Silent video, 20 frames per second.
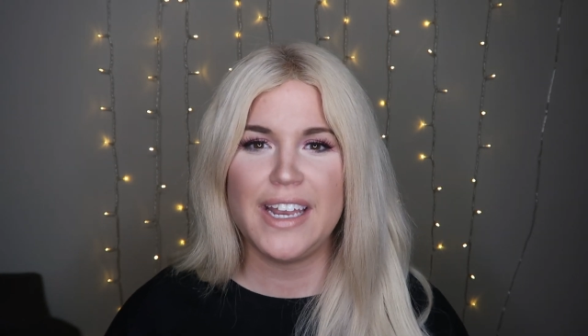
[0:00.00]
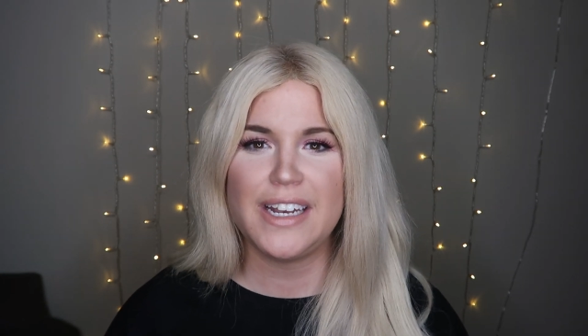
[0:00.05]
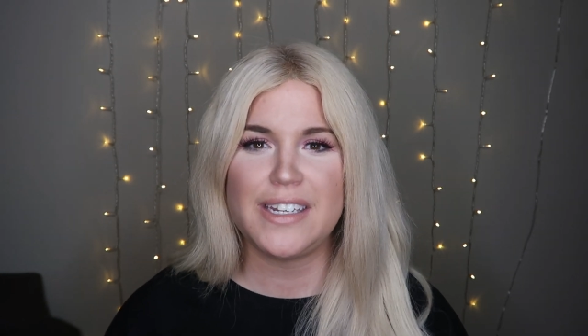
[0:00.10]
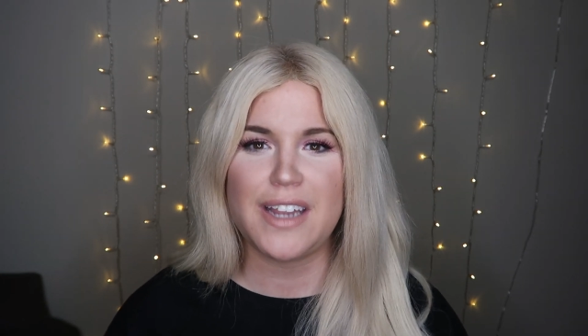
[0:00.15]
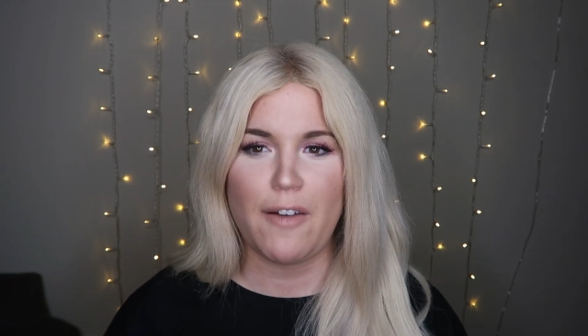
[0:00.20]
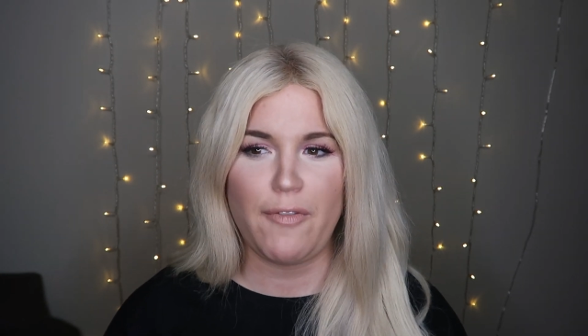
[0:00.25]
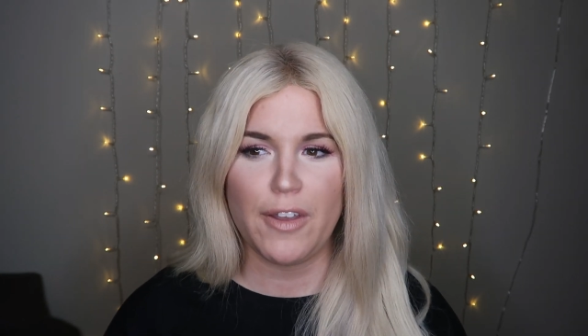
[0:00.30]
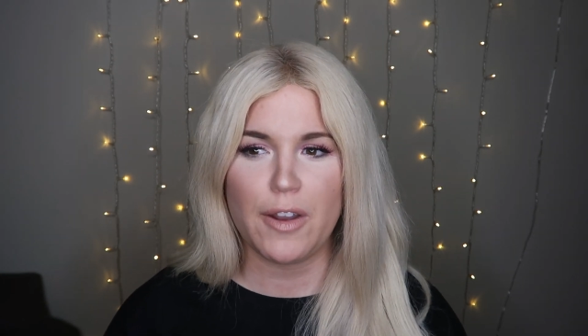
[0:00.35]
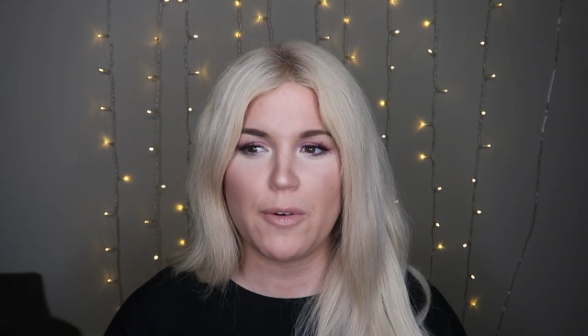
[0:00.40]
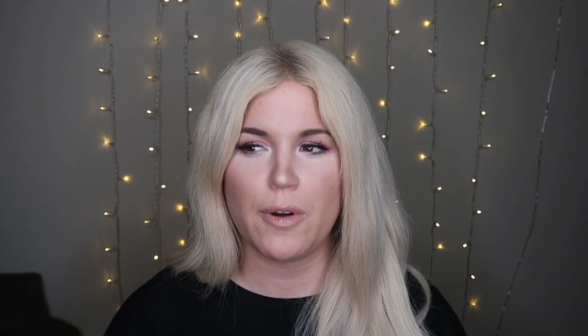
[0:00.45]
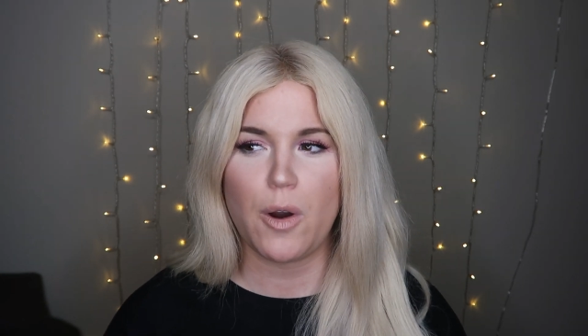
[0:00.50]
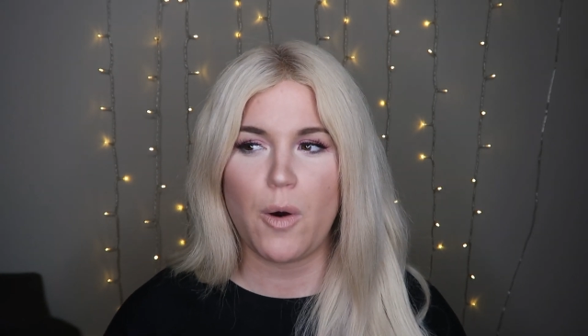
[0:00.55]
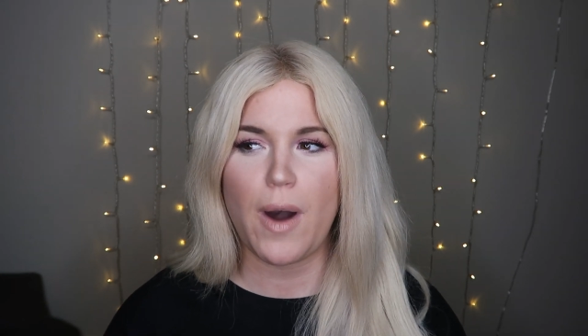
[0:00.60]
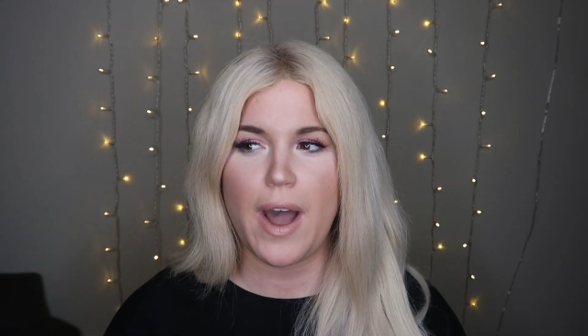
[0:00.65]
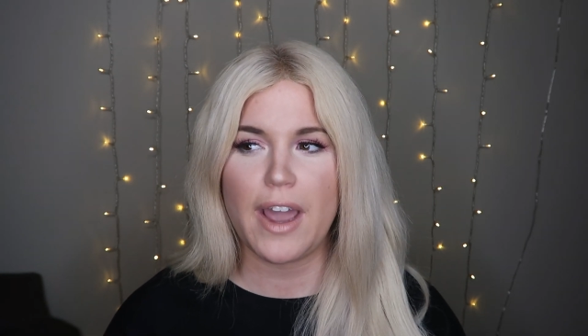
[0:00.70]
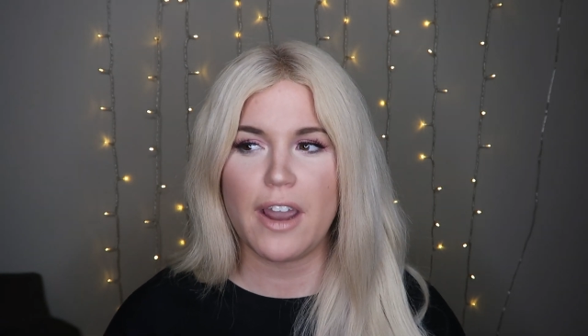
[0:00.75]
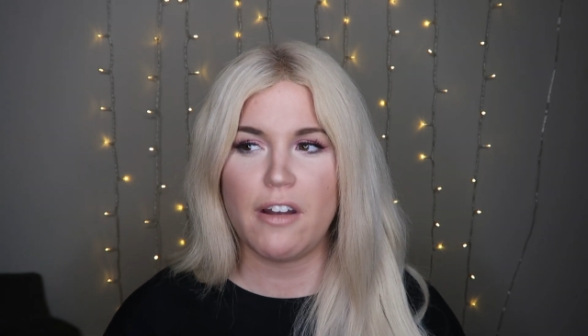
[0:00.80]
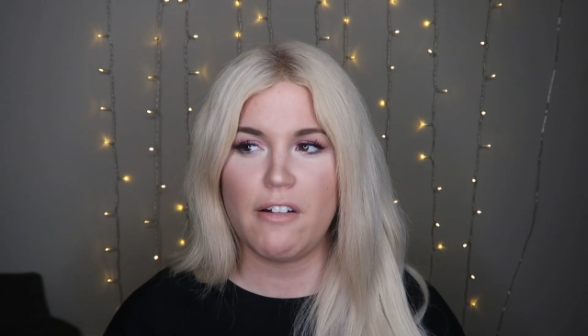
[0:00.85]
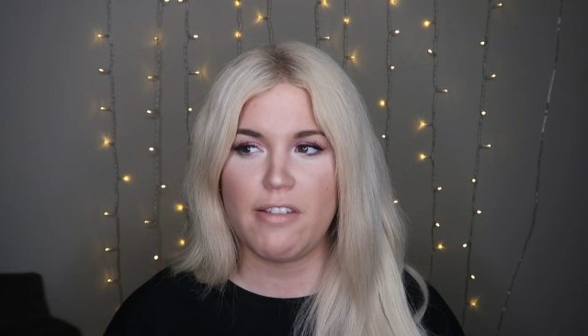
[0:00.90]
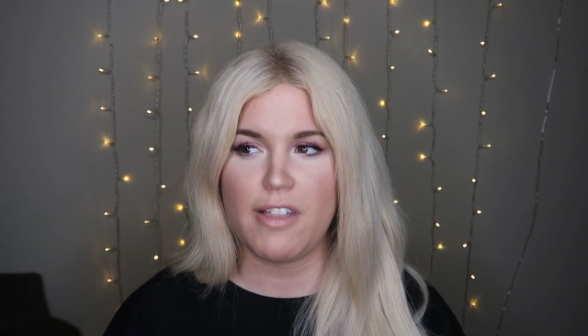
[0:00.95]
It definitely
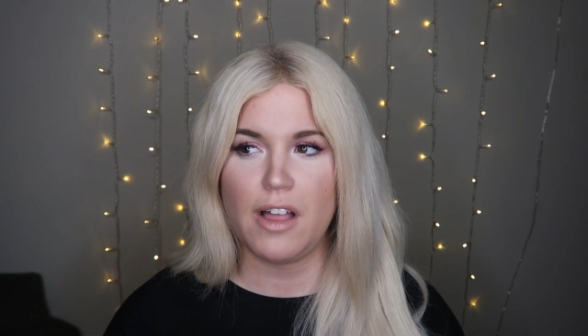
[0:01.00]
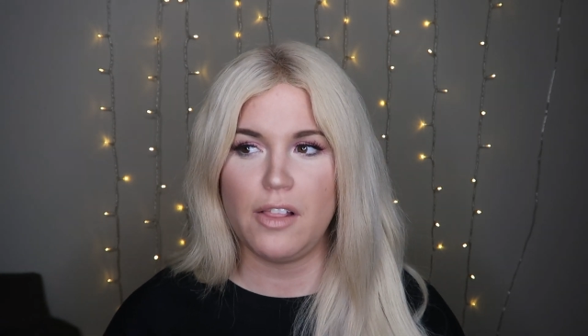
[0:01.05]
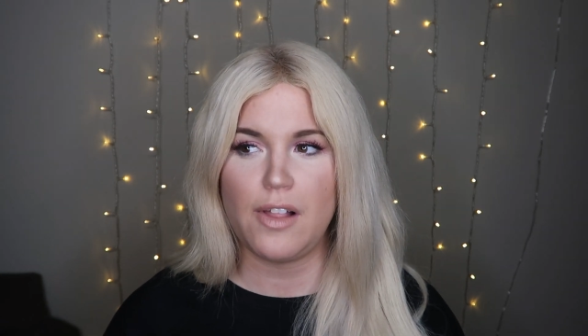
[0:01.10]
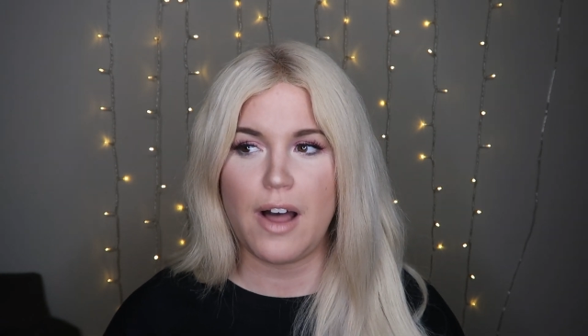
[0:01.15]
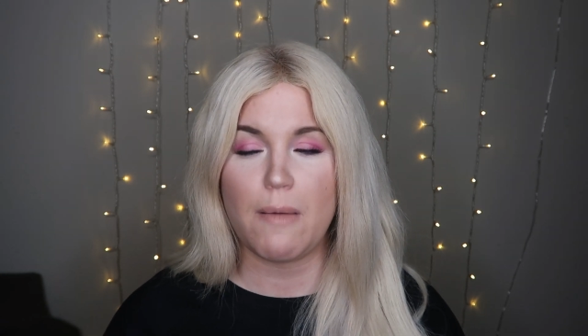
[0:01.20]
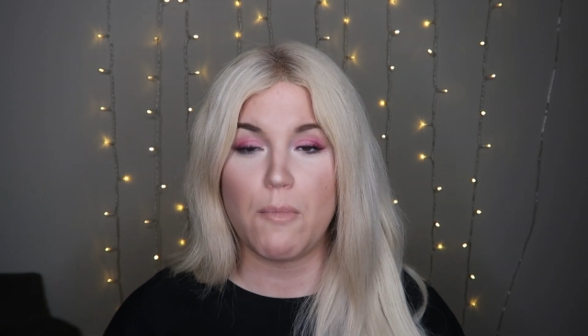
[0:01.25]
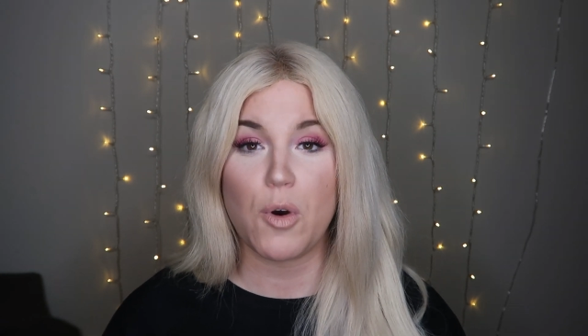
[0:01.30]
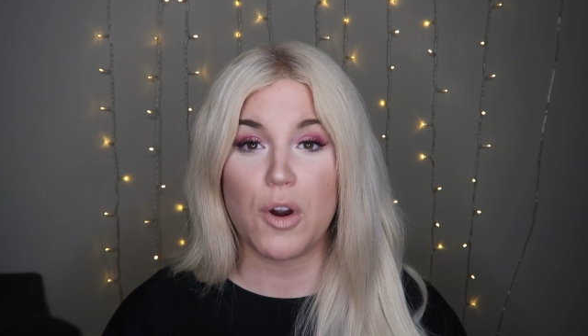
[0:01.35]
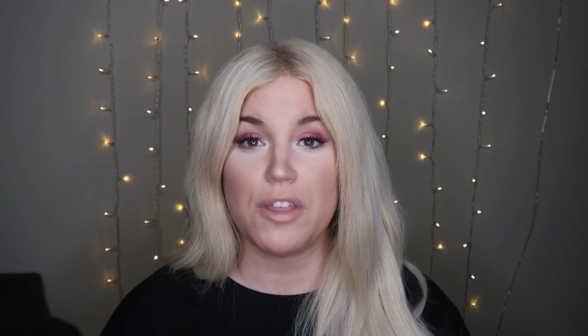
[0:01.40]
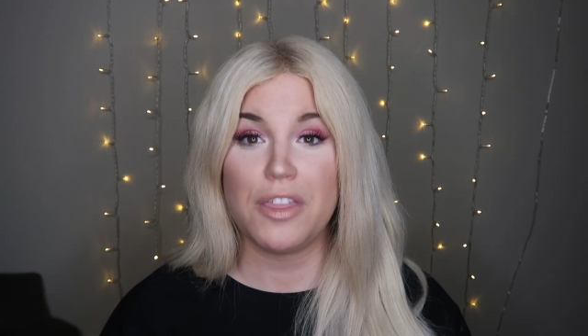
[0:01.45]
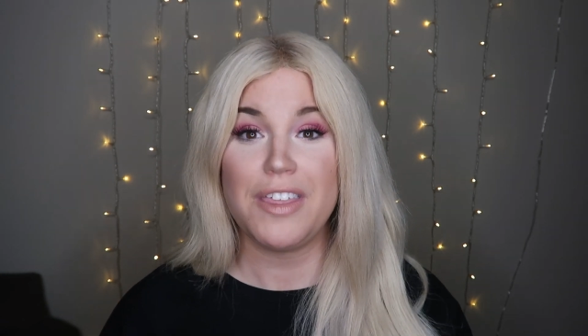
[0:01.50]
requires a lot more